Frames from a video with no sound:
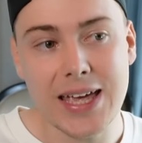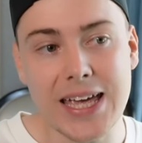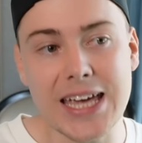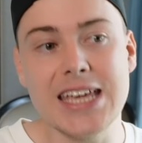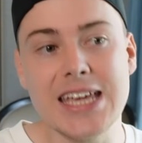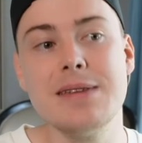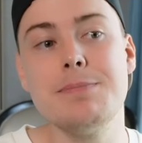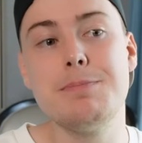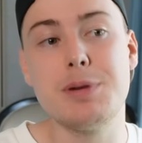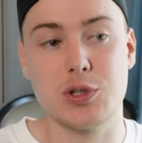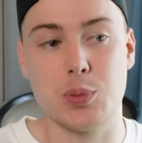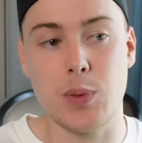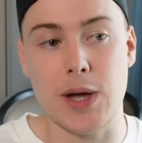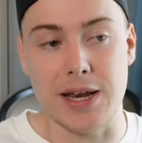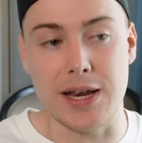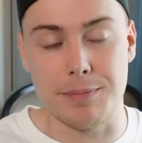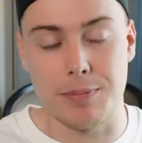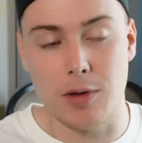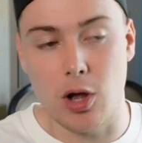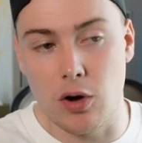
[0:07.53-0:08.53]

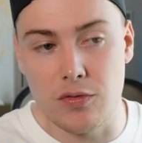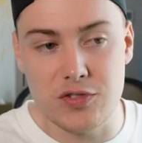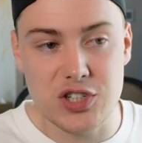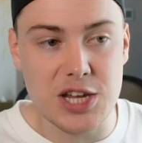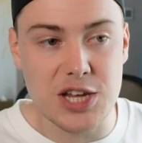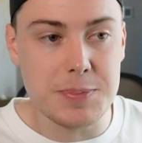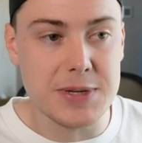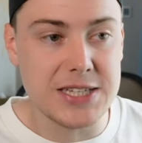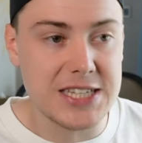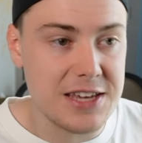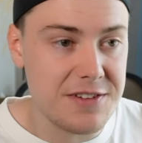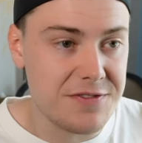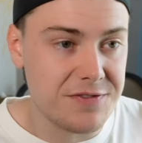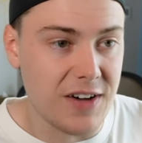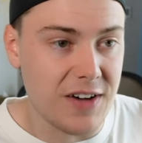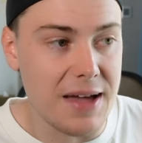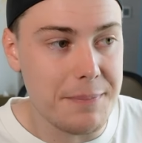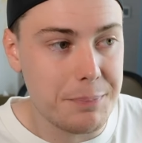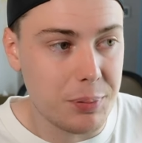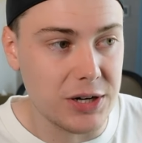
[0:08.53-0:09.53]
in-between of GPT
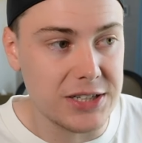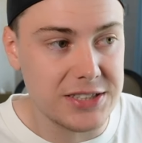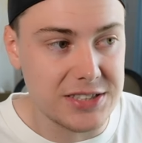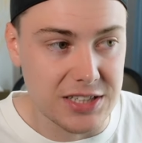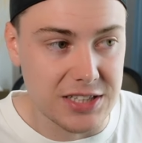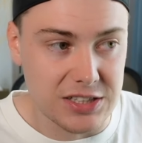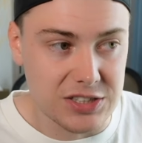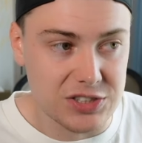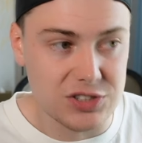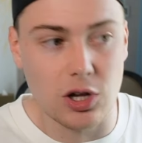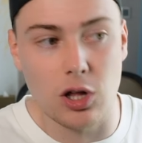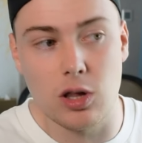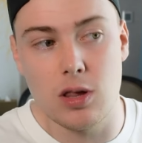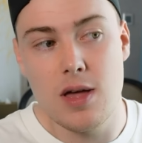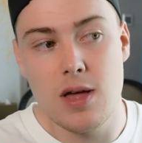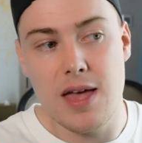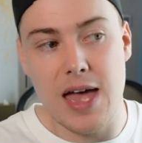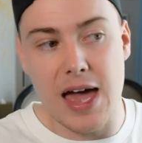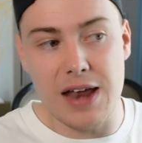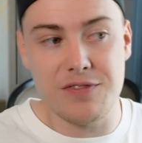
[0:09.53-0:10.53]
5.6
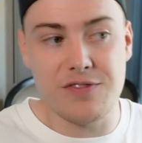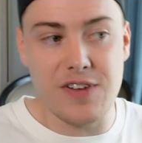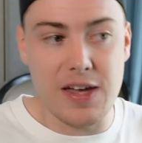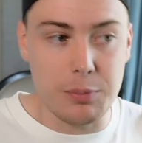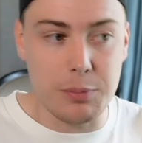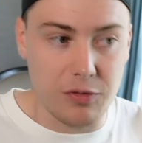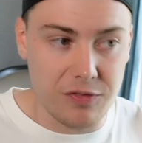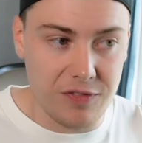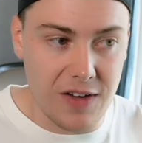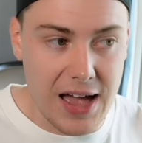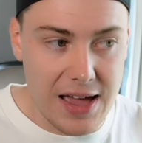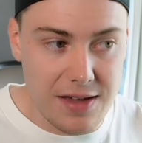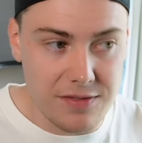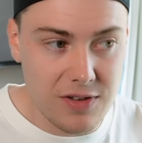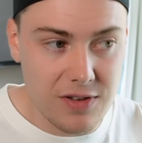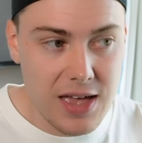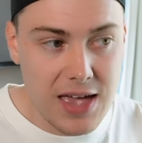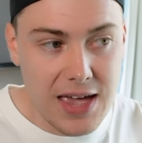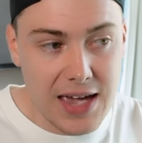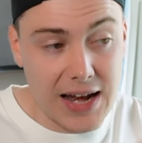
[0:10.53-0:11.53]
Sol and Fable 5.